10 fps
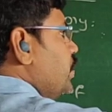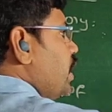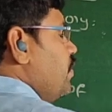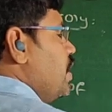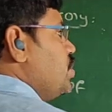
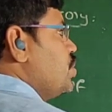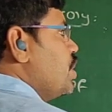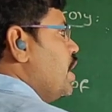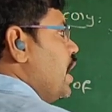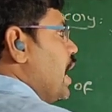in which
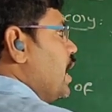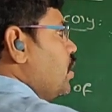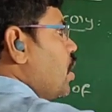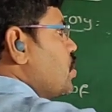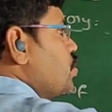
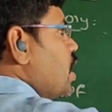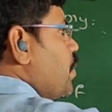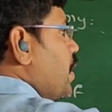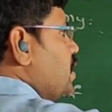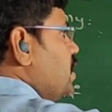electrons
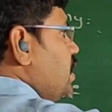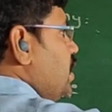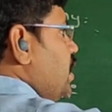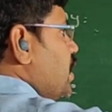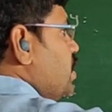are present
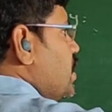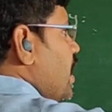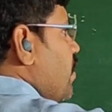in each and